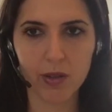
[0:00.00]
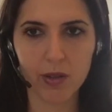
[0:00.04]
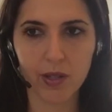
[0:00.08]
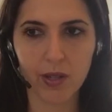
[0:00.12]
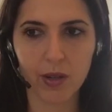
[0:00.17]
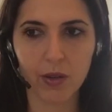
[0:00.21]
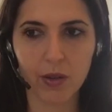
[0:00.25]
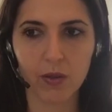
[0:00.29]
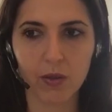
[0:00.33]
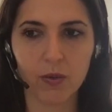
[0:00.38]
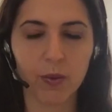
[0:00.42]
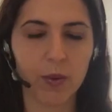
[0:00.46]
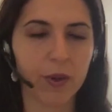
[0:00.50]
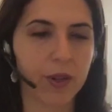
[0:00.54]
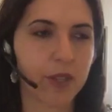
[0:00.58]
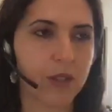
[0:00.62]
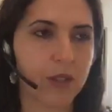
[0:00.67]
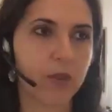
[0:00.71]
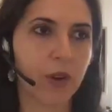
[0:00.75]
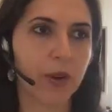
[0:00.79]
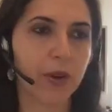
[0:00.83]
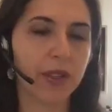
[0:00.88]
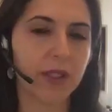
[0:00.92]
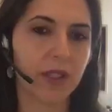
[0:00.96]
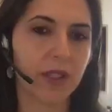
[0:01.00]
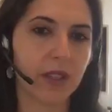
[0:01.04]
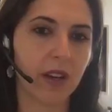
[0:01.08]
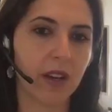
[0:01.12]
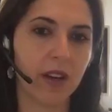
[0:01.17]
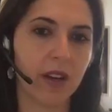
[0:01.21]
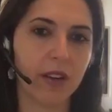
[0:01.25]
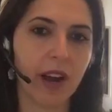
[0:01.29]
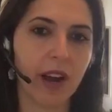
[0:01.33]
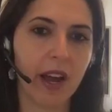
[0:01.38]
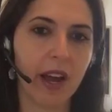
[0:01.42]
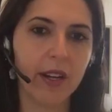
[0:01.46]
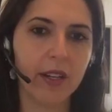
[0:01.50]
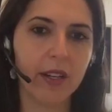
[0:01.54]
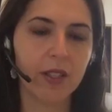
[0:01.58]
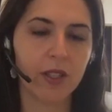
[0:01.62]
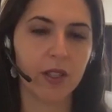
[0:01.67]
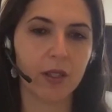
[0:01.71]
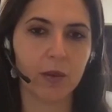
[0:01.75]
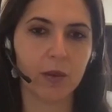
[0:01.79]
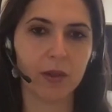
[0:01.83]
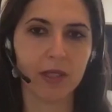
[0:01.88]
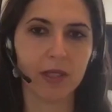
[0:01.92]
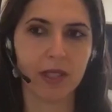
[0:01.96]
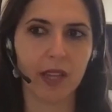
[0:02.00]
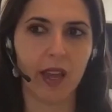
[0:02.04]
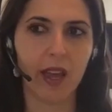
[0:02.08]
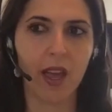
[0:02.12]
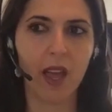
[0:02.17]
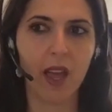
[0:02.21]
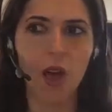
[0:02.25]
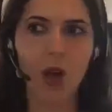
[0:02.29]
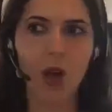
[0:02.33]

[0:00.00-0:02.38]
So if we're focusing on gratitude, we'll say,